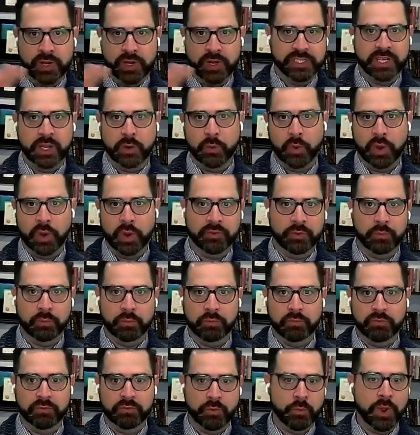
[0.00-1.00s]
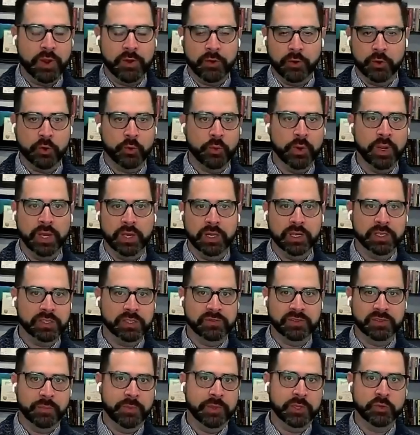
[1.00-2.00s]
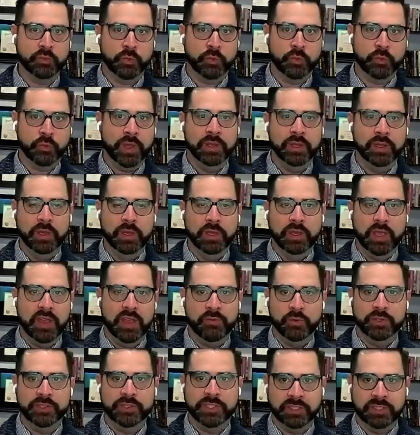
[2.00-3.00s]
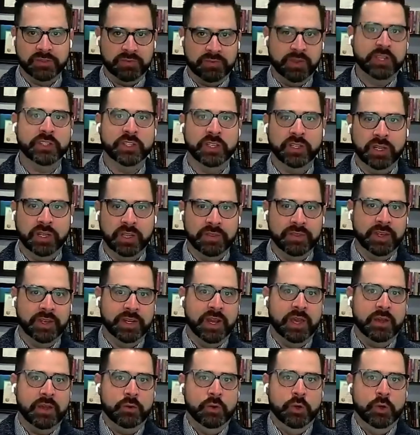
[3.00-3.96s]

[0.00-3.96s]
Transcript: And I try to stay away from red or green, because if something's red, everyone says fix it.